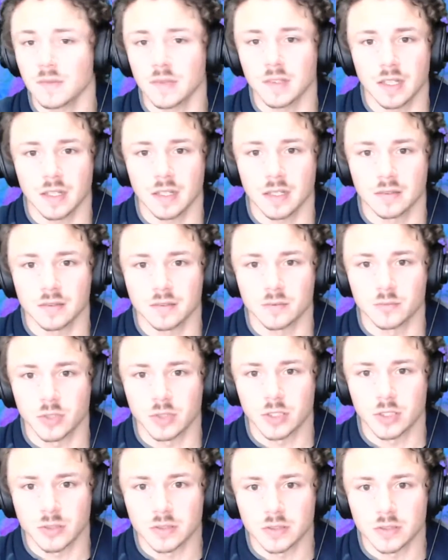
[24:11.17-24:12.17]
Get some
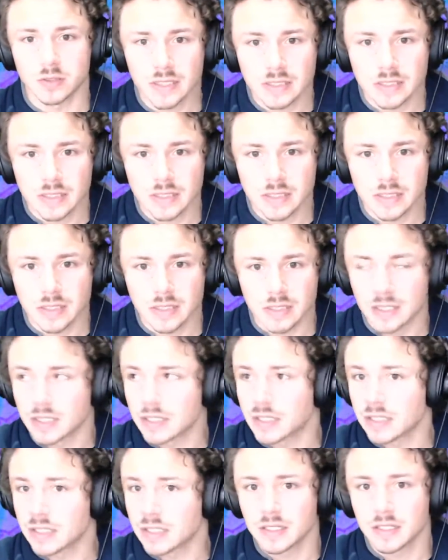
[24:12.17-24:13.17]
Richard Nixon here, I
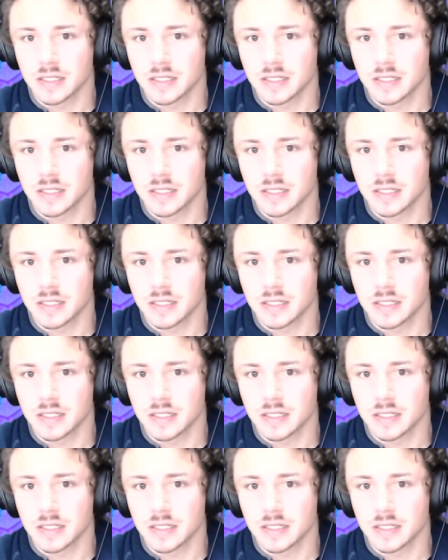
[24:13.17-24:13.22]
think.